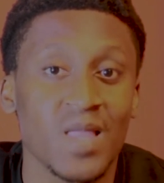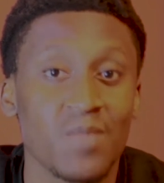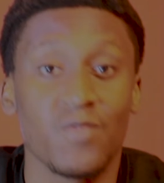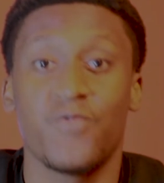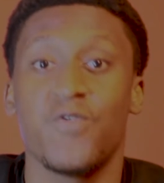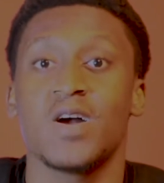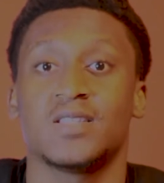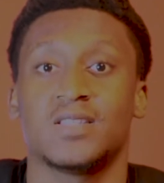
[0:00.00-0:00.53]

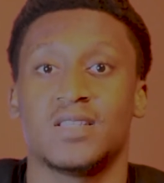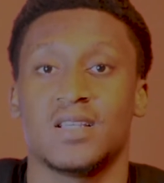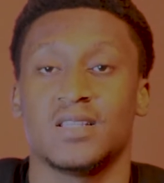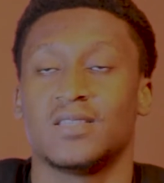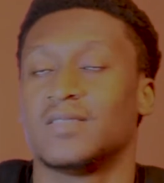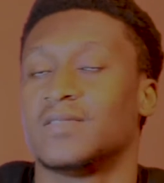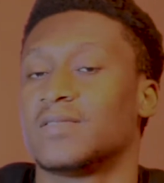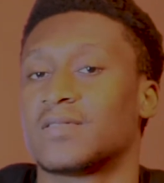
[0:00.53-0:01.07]
Before I
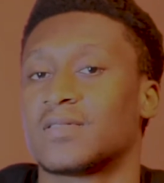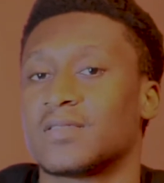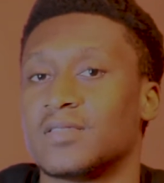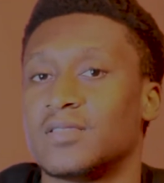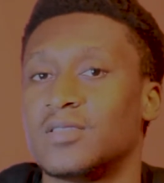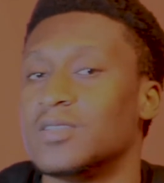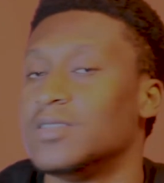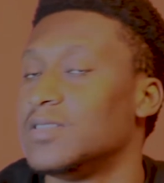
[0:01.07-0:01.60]
start,
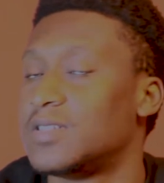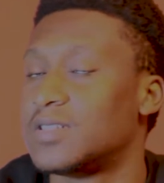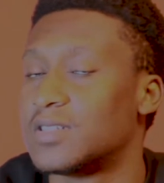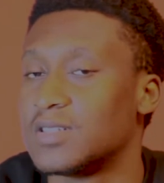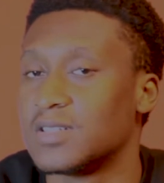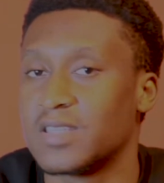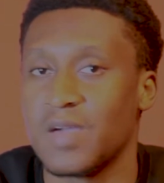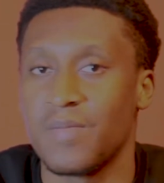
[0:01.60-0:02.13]

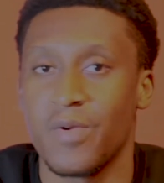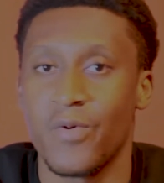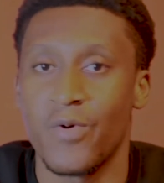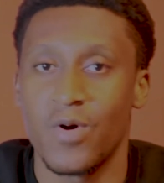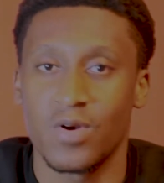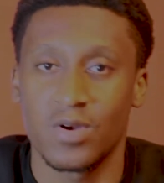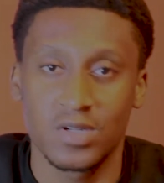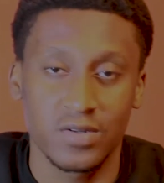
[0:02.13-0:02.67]
don't get me
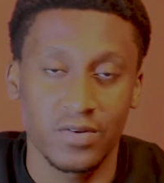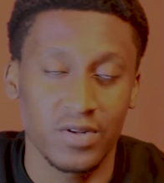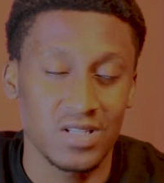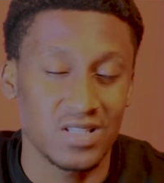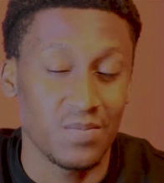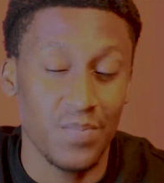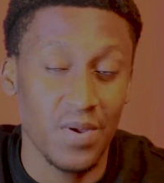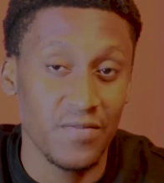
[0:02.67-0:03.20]
wrong,
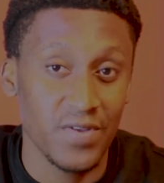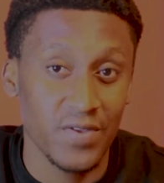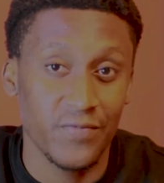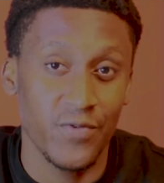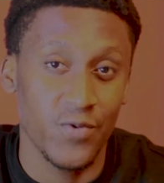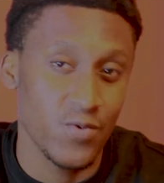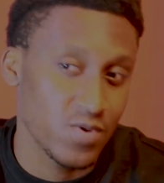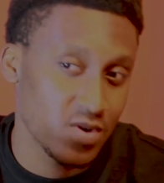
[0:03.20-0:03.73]
it's a perfect
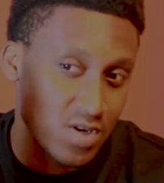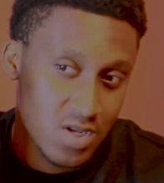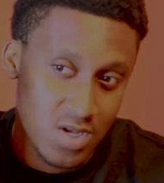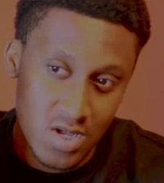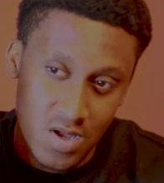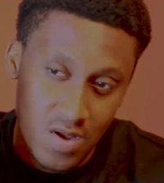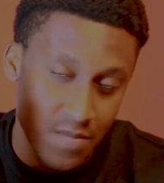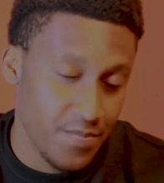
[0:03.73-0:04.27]
phone,
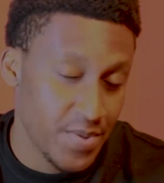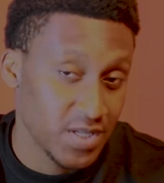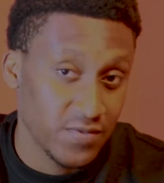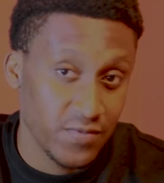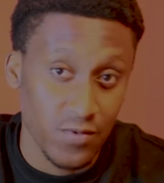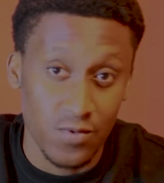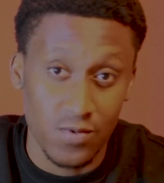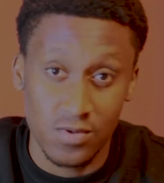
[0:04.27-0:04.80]

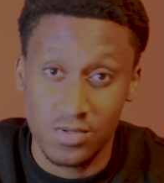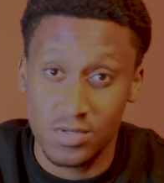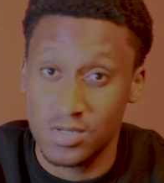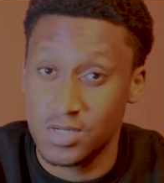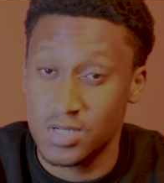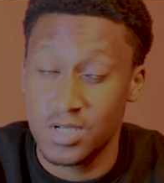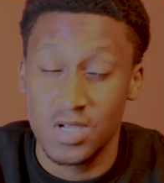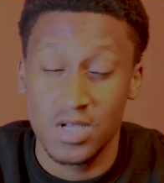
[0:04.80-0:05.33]
best phone,
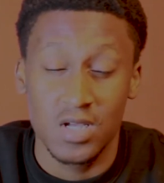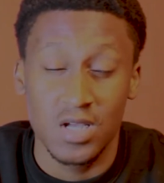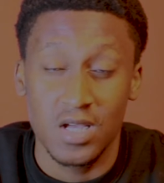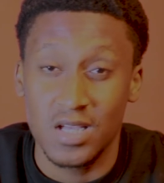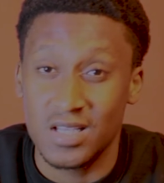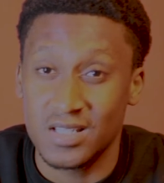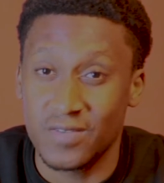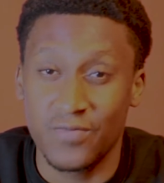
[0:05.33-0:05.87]

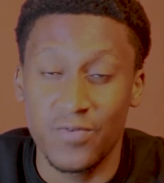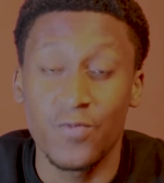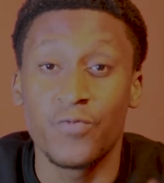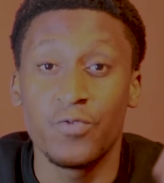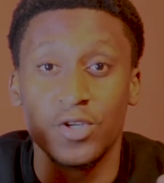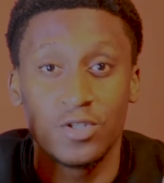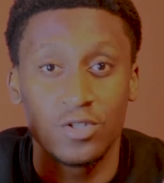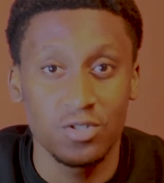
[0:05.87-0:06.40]
it's a phone
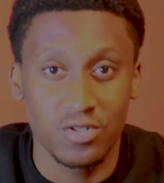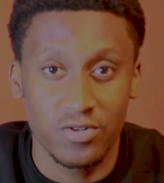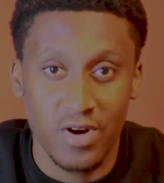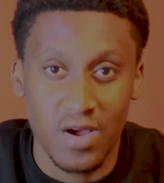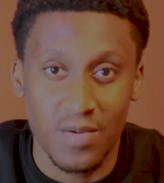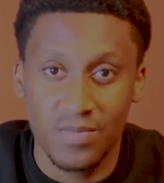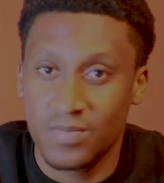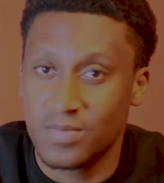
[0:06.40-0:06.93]
for you to
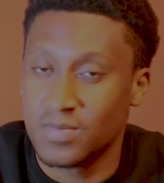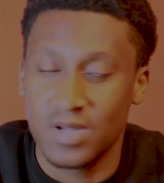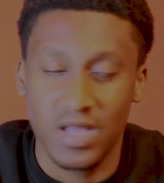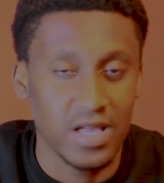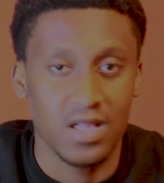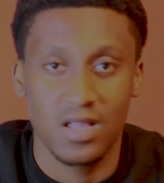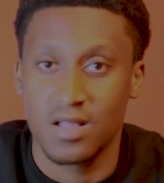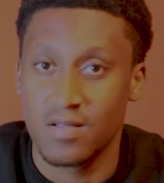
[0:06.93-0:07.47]
grab.
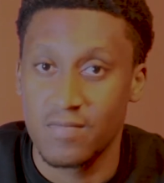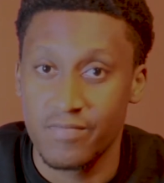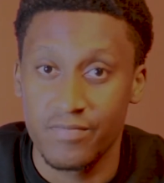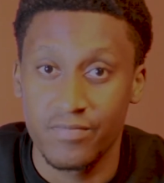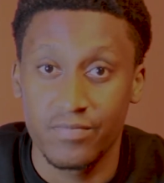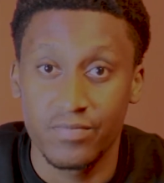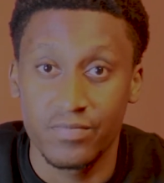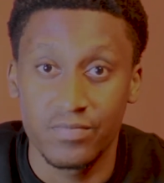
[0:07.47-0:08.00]
Like,
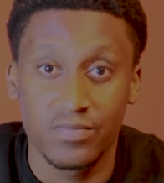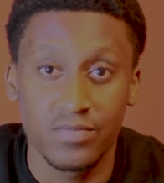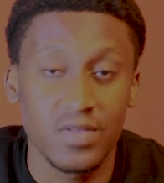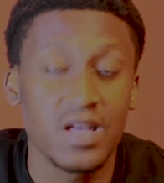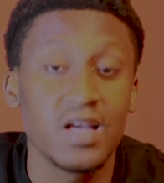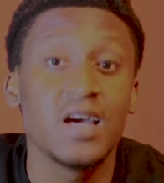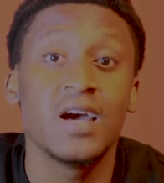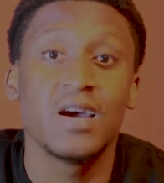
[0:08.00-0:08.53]

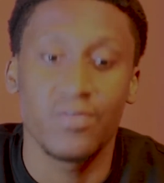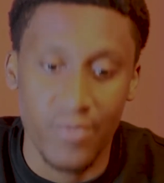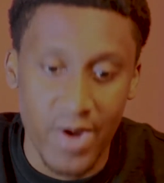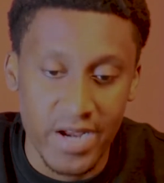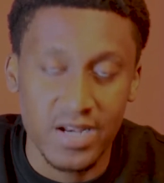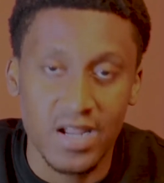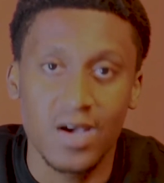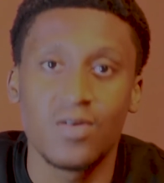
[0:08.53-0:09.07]

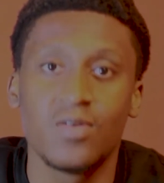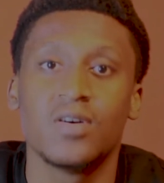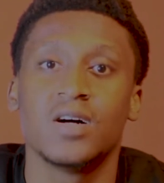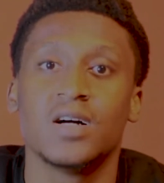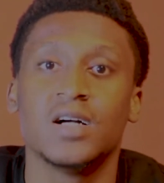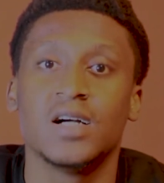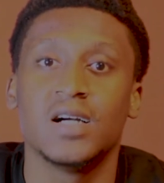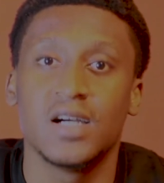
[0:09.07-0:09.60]
right now,
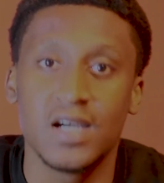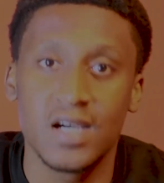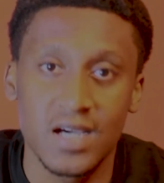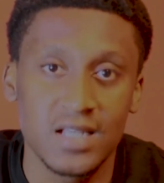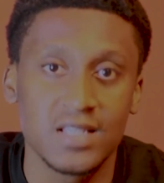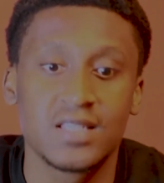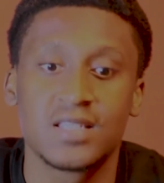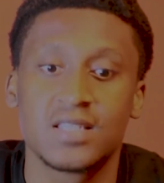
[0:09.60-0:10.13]

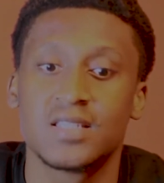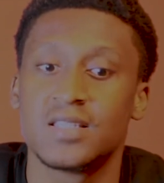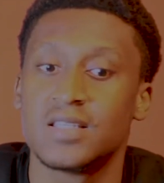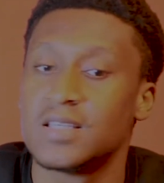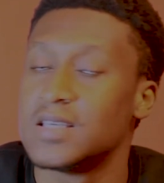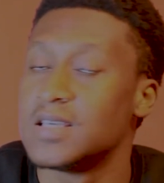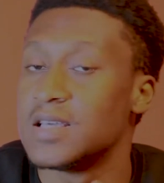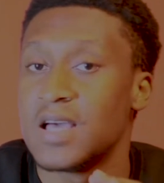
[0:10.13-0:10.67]
it's,
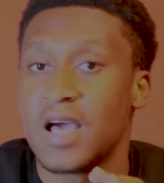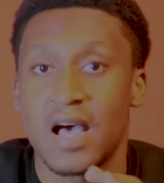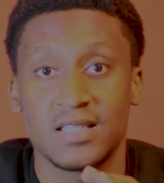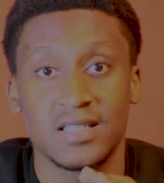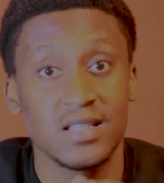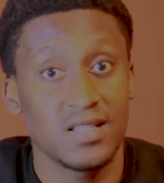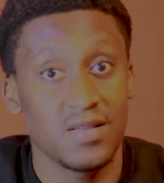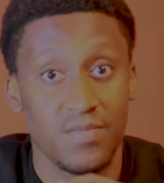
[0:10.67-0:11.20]
I
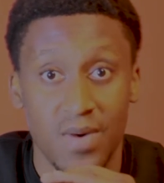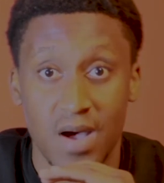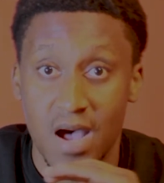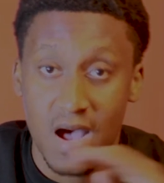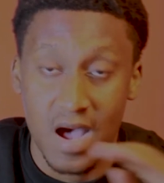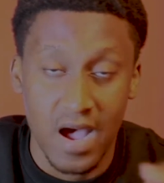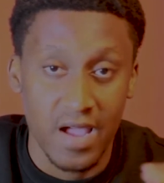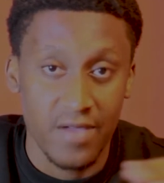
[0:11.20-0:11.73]
set the bar
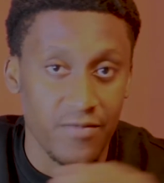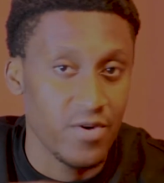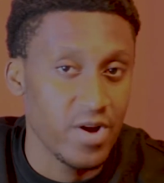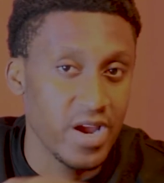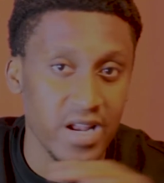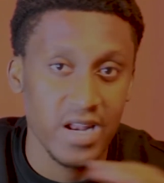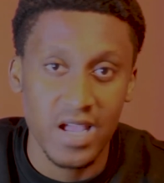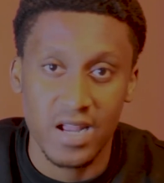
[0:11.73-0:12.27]
high for
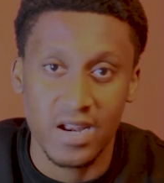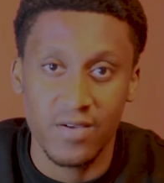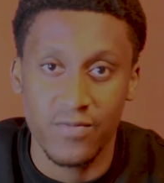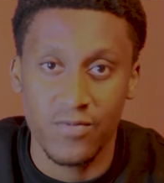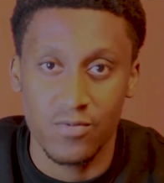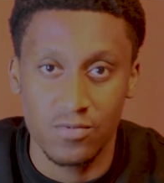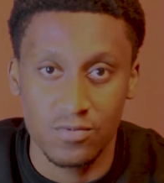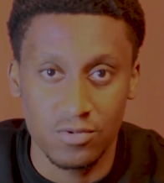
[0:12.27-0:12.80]
any other
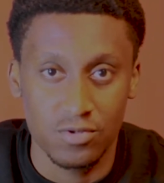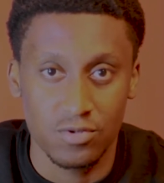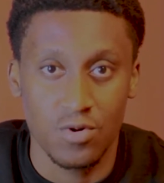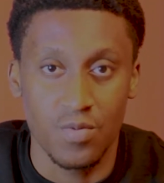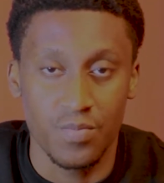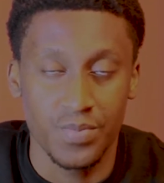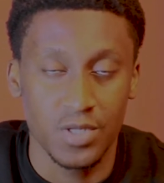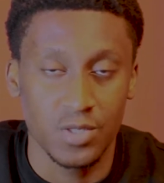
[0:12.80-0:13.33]
phone to
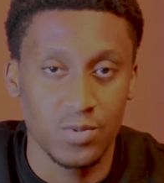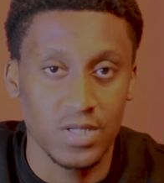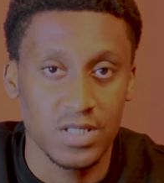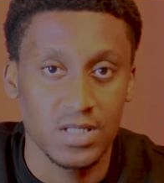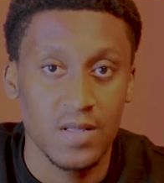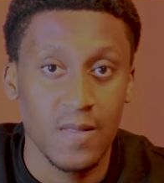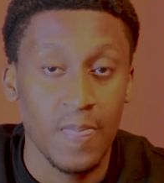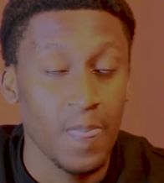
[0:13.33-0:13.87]
compete
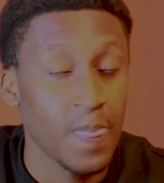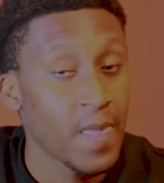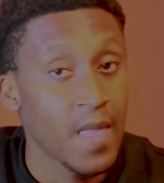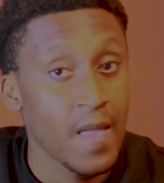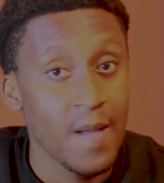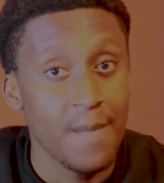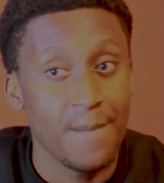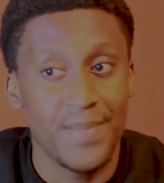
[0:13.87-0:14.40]
with
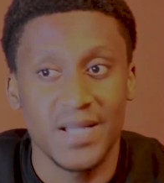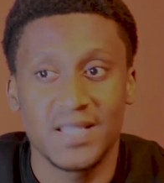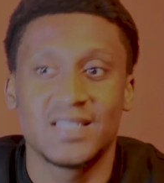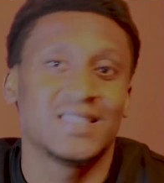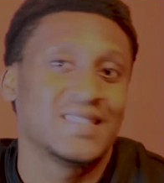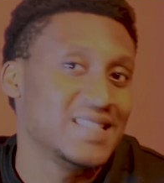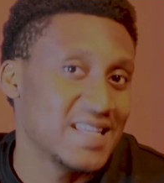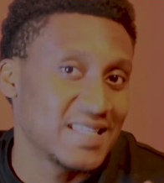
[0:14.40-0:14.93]
but
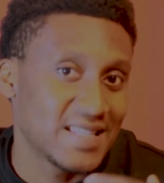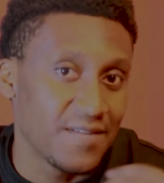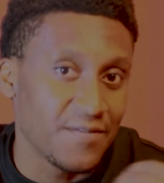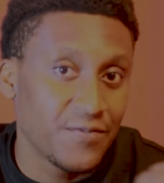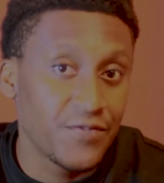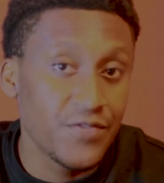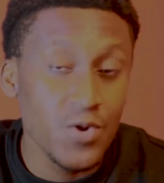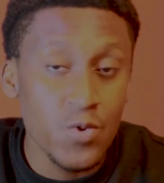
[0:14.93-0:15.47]
there's a
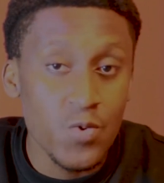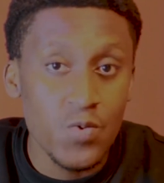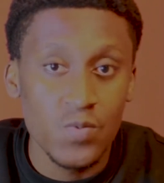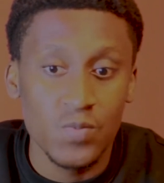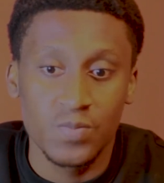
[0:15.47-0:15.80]
few